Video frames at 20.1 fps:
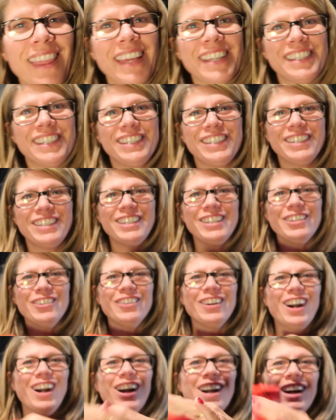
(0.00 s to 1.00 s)
Let's
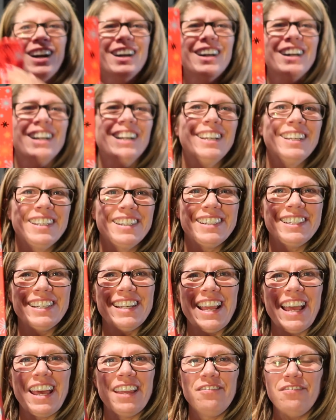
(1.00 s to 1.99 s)
do our
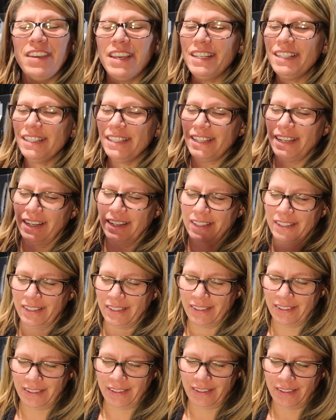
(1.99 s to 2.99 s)
advent.
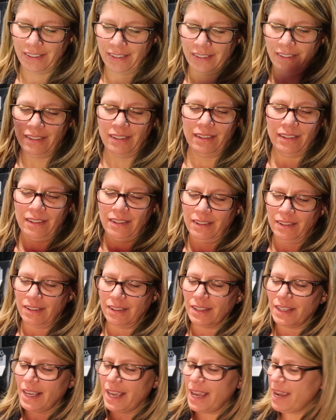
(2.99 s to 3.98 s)

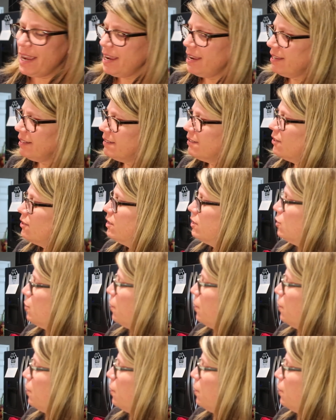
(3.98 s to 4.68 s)
Okay, so the